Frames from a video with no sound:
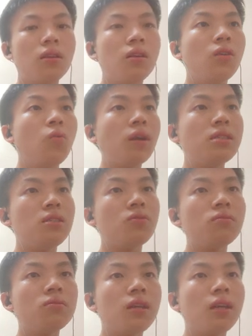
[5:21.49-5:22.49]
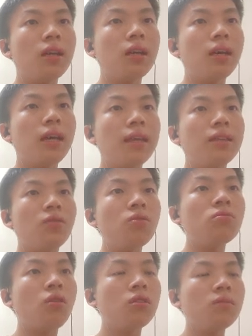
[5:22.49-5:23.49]
1, 0, and the
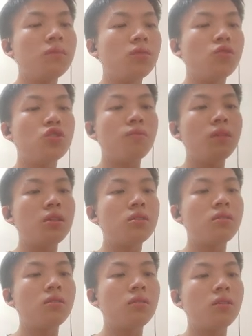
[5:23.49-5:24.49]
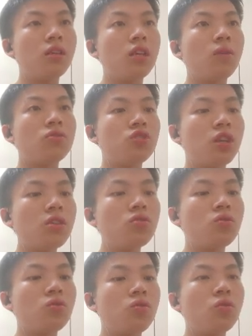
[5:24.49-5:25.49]
row column, which means it will
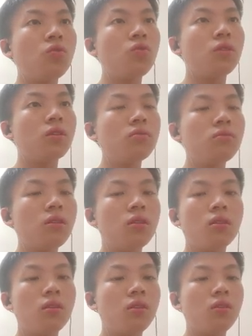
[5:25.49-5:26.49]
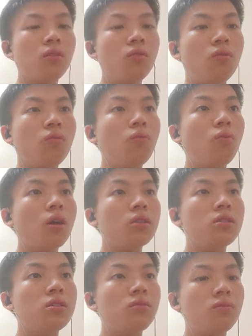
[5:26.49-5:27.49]
change to the 1,
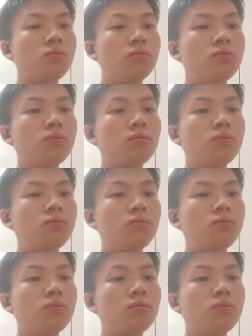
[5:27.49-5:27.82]
0.